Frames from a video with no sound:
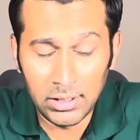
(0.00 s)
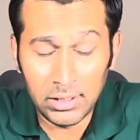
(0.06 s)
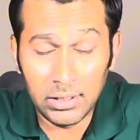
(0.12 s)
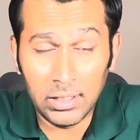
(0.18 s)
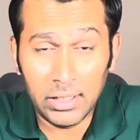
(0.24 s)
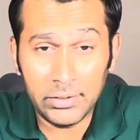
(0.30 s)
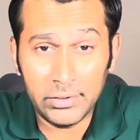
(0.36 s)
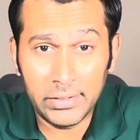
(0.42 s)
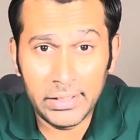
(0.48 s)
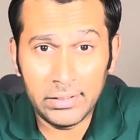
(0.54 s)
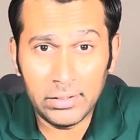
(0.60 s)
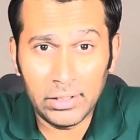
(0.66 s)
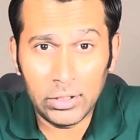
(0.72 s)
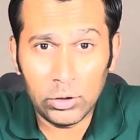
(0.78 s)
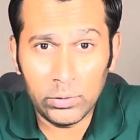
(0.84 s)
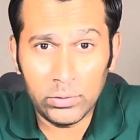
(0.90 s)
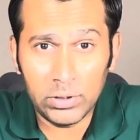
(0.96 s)
Lastly,
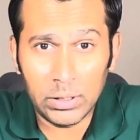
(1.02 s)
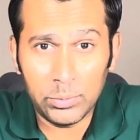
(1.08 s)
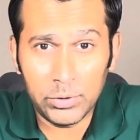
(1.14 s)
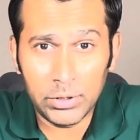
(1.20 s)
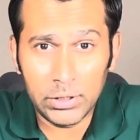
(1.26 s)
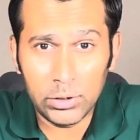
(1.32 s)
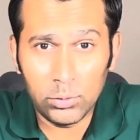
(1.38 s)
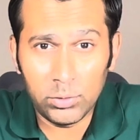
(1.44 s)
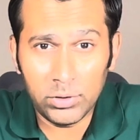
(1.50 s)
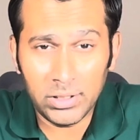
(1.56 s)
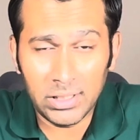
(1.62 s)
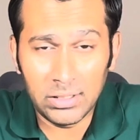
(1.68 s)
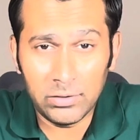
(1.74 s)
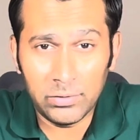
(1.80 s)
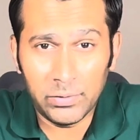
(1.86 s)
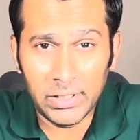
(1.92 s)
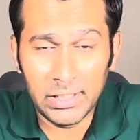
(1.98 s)
threat of substitutes
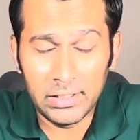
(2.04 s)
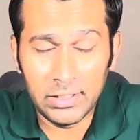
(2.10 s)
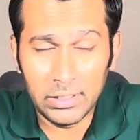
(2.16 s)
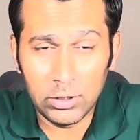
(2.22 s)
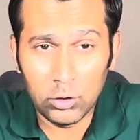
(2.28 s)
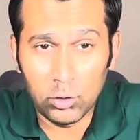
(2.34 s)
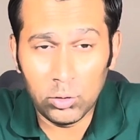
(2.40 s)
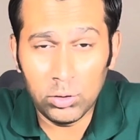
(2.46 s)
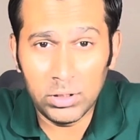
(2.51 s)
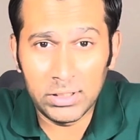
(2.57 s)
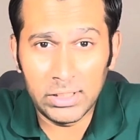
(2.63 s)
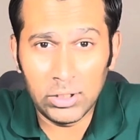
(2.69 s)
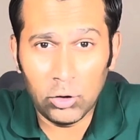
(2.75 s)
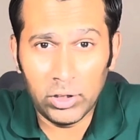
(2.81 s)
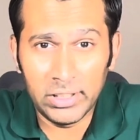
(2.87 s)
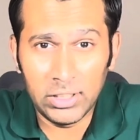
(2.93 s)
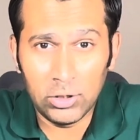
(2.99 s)
is fairly low. The
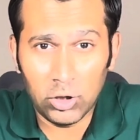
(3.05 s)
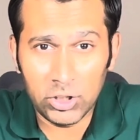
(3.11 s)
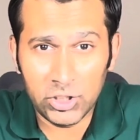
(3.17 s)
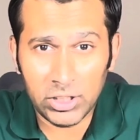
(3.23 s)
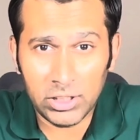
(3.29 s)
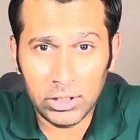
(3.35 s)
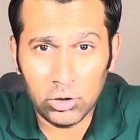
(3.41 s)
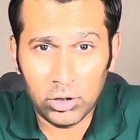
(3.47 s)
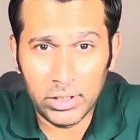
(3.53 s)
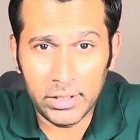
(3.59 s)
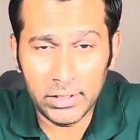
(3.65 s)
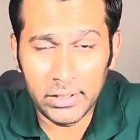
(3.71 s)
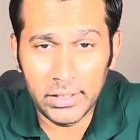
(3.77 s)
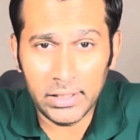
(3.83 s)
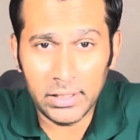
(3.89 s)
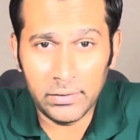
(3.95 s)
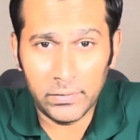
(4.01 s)
only logical
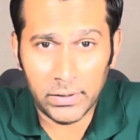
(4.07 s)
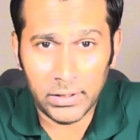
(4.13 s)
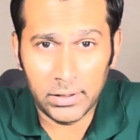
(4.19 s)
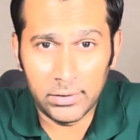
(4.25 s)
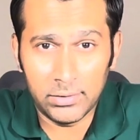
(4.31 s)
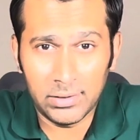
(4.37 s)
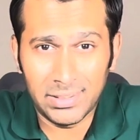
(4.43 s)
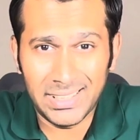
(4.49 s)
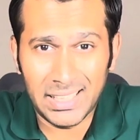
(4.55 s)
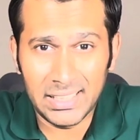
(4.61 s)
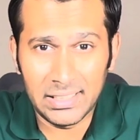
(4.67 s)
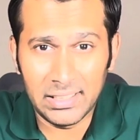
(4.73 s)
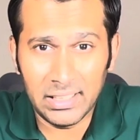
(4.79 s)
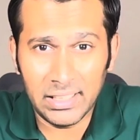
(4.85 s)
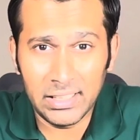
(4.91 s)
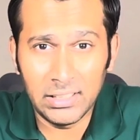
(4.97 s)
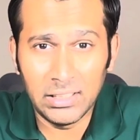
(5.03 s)
alternative is
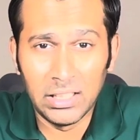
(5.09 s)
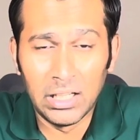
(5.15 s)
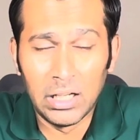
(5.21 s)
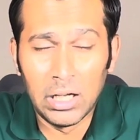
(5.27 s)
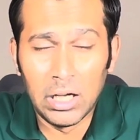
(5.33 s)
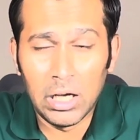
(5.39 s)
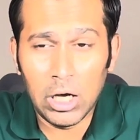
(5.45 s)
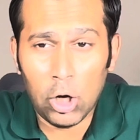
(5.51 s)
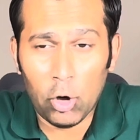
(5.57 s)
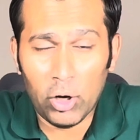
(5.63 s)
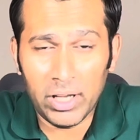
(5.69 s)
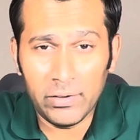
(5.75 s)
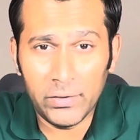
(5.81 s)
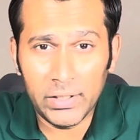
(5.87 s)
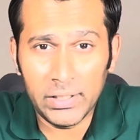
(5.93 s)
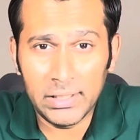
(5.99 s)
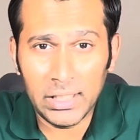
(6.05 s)
landline.
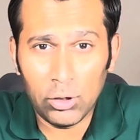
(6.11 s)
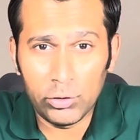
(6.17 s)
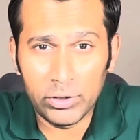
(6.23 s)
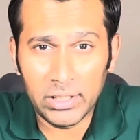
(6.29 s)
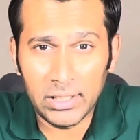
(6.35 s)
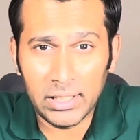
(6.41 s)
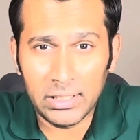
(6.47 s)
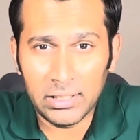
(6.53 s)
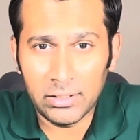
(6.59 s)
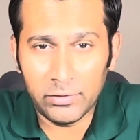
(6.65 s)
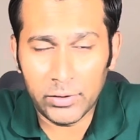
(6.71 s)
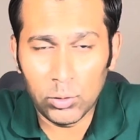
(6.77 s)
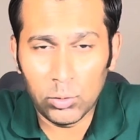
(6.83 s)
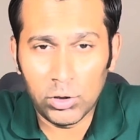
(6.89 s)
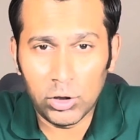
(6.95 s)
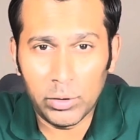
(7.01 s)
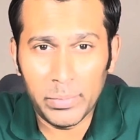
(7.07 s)
However, down the line, if
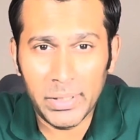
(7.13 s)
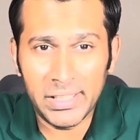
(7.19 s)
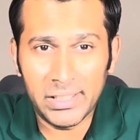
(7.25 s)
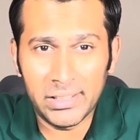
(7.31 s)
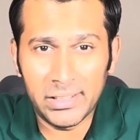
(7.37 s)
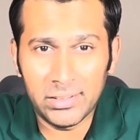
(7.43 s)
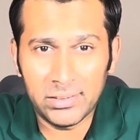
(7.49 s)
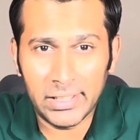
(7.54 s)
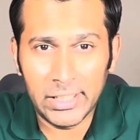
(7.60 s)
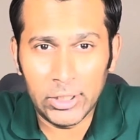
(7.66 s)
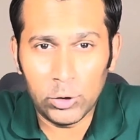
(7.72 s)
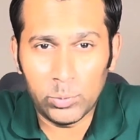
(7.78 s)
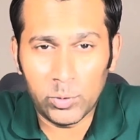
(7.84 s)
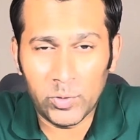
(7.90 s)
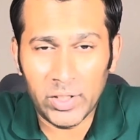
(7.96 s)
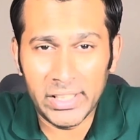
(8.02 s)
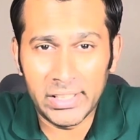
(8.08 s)
Google or Meta decide to
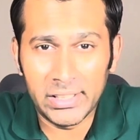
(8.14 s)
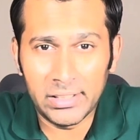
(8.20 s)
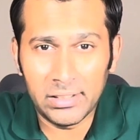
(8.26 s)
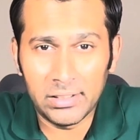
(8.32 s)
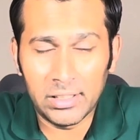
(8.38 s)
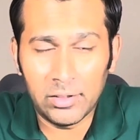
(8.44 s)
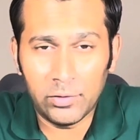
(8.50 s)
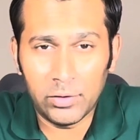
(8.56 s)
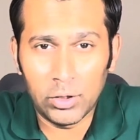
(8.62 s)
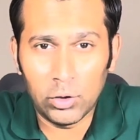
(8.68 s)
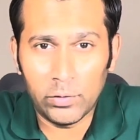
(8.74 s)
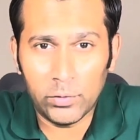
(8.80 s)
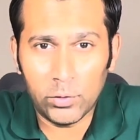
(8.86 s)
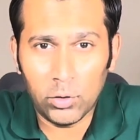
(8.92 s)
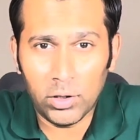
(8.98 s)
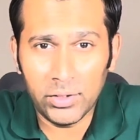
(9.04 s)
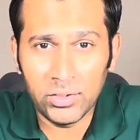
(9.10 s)
provide internet free
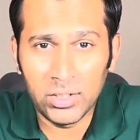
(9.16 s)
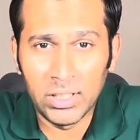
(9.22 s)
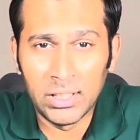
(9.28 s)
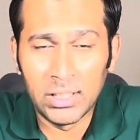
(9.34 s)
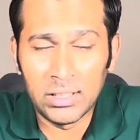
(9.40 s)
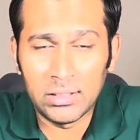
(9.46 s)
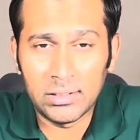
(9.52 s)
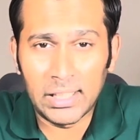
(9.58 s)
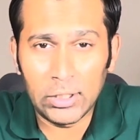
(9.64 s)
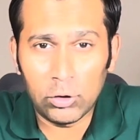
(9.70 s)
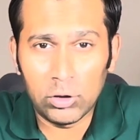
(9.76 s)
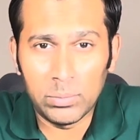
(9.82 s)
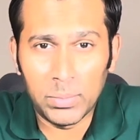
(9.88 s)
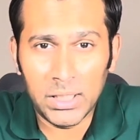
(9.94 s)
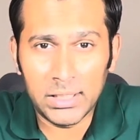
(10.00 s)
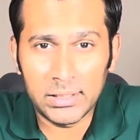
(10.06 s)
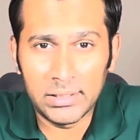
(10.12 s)
of cost, that could
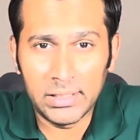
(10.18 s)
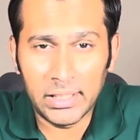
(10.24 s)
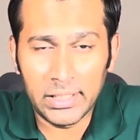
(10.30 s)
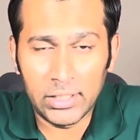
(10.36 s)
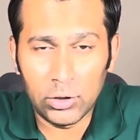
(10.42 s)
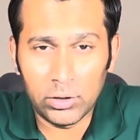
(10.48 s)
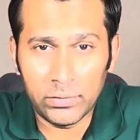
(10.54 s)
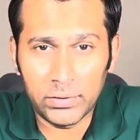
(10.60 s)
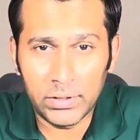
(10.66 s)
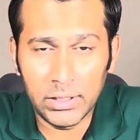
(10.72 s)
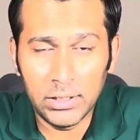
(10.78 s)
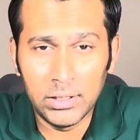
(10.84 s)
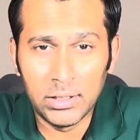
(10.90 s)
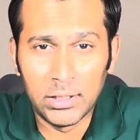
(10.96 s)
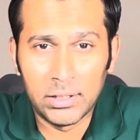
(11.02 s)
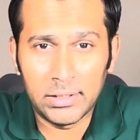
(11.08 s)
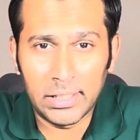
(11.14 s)
mark the end of the
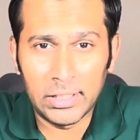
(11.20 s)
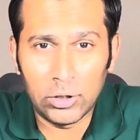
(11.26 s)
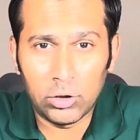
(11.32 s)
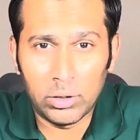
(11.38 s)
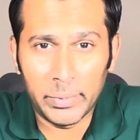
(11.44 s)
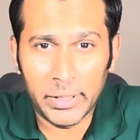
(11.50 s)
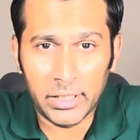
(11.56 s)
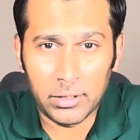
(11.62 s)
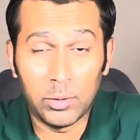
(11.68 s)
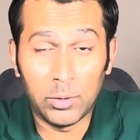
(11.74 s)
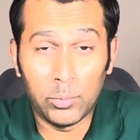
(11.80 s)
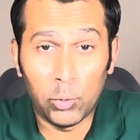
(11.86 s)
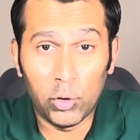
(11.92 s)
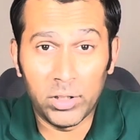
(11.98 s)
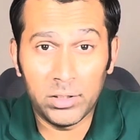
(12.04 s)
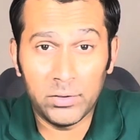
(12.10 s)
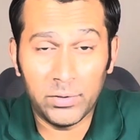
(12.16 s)
telecom era. A
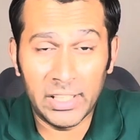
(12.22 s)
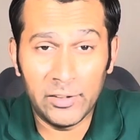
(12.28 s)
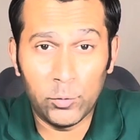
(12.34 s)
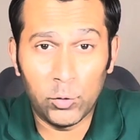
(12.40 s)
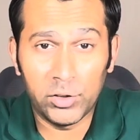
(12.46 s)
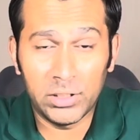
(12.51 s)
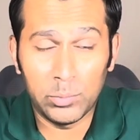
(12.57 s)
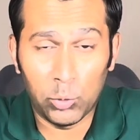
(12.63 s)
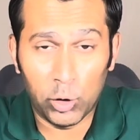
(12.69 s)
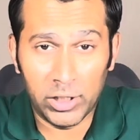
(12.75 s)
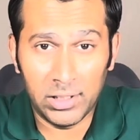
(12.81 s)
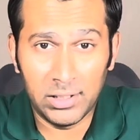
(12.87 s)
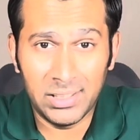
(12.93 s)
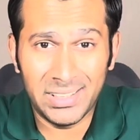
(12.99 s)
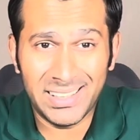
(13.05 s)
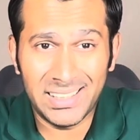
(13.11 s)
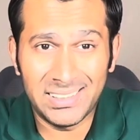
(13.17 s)
Porter's five forces model
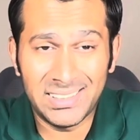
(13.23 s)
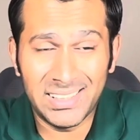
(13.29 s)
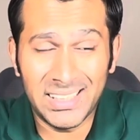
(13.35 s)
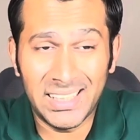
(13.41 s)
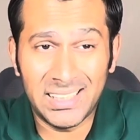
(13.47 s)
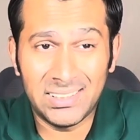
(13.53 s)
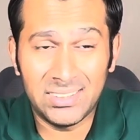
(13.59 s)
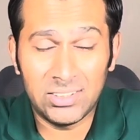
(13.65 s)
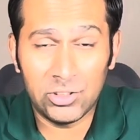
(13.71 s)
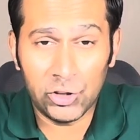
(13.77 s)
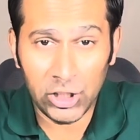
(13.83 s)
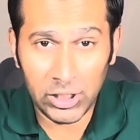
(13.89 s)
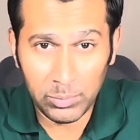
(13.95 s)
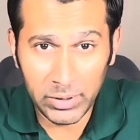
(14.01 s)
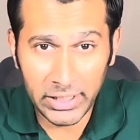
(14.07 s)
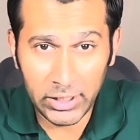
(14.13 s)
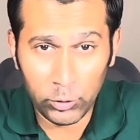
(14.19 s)
is an
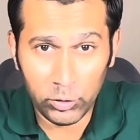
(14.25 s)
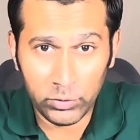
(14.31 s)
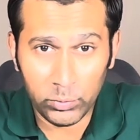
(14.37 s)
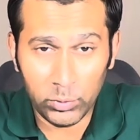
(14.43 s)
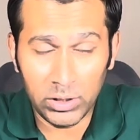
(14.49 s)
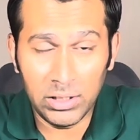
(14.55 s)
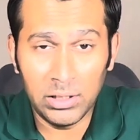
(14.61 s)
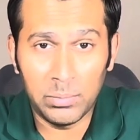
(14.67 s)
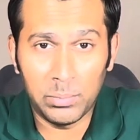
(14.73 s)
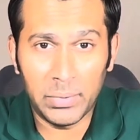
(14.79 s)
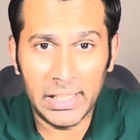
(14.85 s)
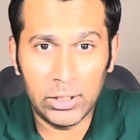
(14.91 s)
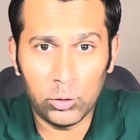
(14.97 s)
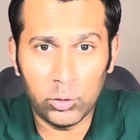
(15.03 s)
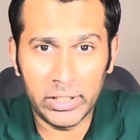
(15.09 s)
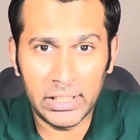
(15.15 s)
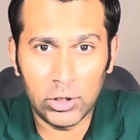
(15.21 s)
extremely useful
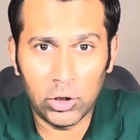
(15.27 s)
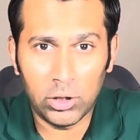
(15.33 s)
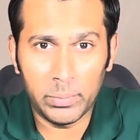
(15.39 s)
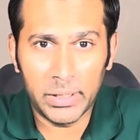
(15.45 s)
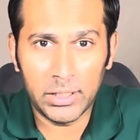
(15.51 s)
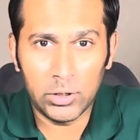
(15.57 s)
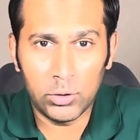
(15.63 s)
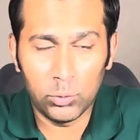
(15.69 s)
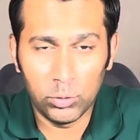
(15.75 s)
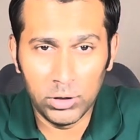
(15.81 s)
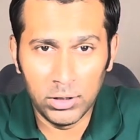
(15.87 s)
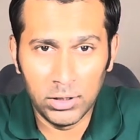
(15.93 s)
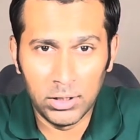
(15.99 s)
microeconomic tool.